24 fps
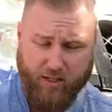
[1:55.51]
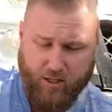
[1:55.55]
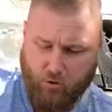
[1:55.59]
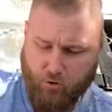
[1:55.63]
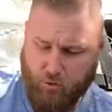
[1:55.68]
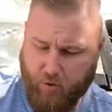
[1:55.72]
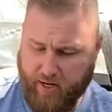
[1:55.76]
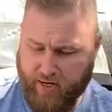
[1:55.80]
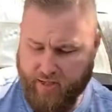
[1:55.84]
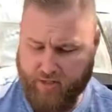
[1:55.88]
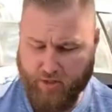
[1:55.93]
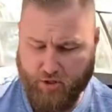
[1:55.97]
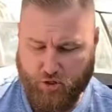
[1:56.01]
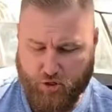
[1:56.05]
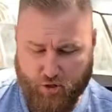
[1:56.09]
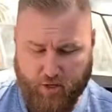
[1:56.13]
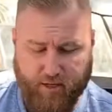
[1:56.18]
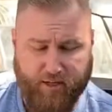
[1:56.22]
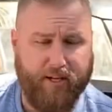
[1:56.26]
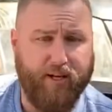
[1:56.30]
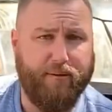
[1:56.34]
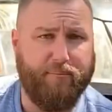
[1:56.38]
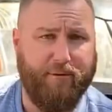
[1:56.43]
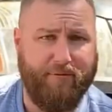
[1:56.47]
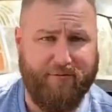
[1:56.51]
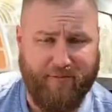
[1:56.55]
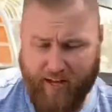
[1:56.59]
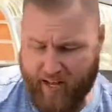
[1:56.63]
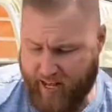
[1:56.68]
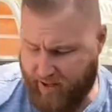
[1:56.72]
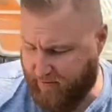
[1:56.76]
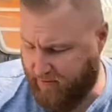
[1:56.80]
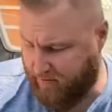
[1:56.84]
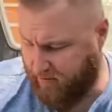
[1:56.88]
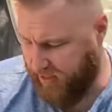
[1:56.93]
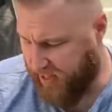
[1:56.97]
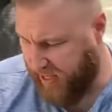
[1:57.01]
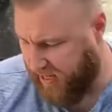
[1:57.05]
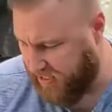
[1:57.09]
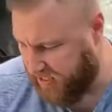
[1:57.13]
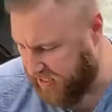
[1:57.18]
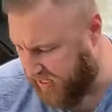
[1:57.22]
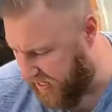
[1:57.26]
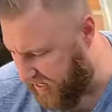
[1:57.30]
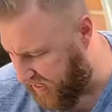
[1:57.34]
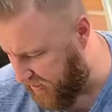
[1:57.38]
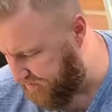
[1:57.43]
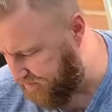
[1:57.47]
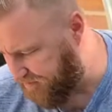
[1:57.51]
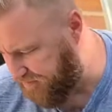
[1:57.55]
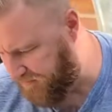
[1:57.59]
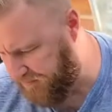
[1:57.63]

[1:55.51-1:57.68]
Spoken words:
raise the truck up if I have a flat tire.